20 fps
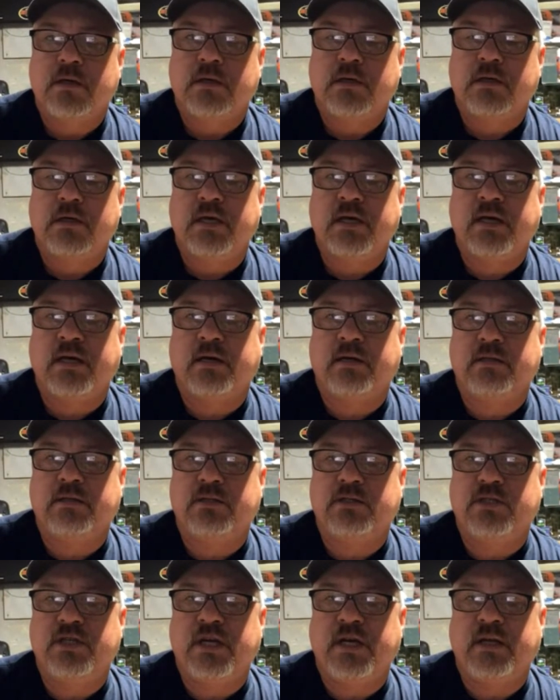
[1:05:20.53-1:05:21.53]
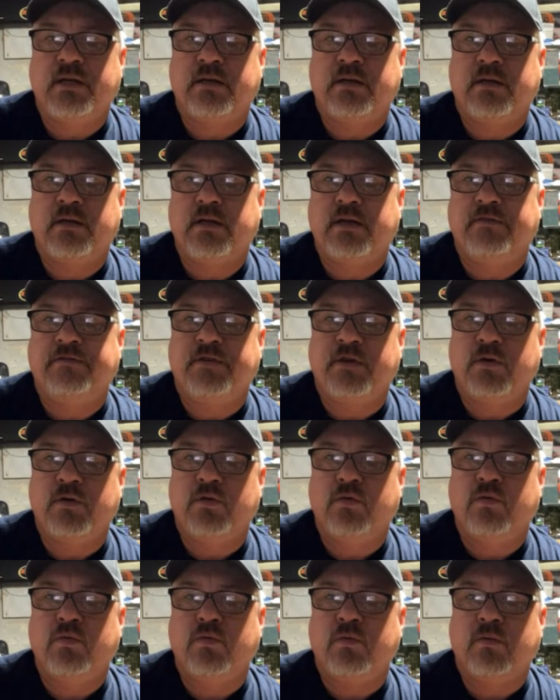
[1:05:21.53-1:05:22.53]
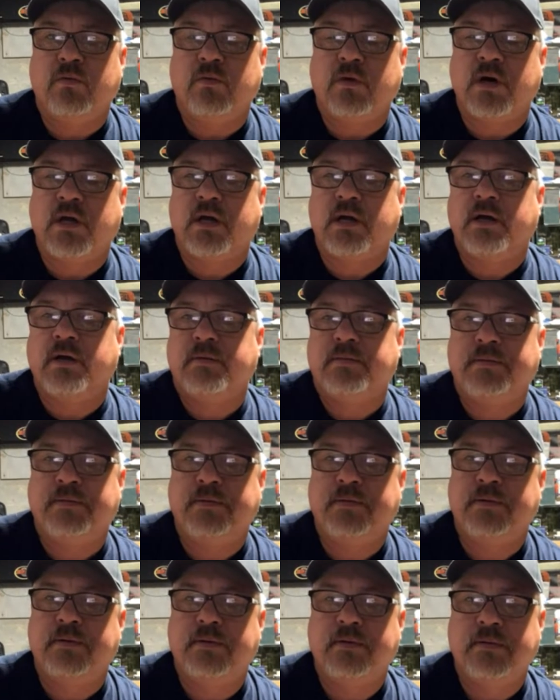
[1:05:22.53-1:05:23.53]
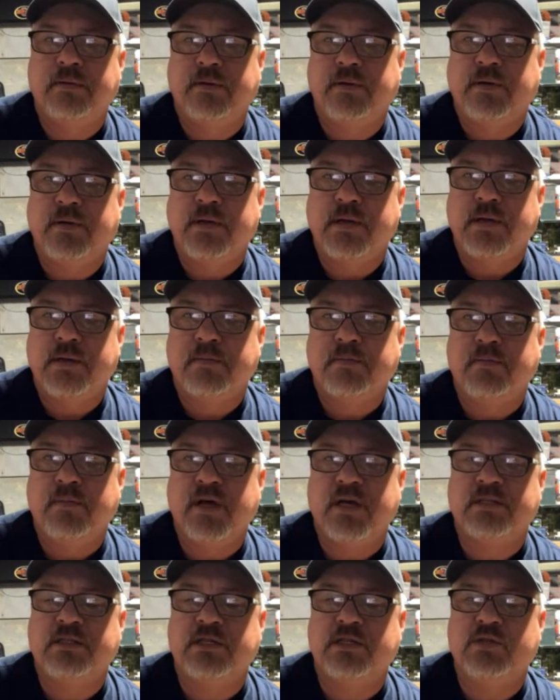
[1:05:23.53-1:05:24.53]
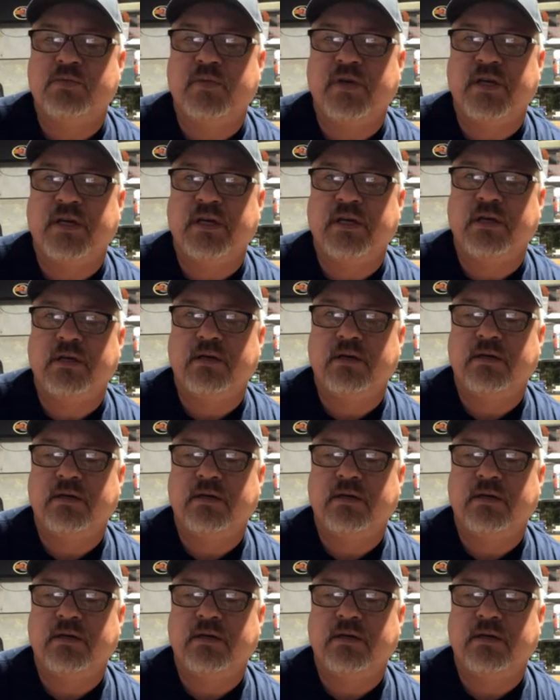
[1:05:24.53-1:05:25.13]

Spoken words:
Yeah, Jen, if you want to message me